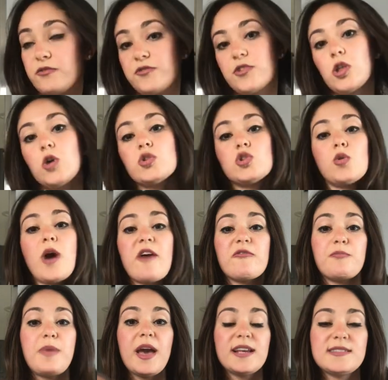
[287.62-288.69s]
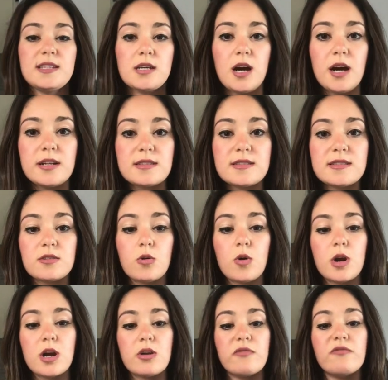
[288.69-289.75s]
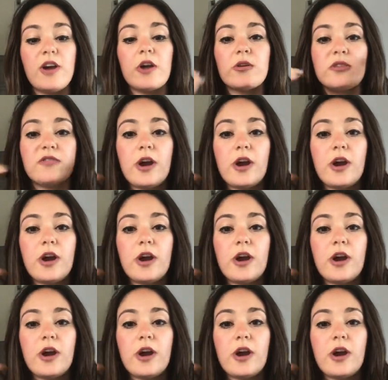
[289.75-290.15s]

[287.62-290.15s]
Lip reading: For those who have pixie cuts or very,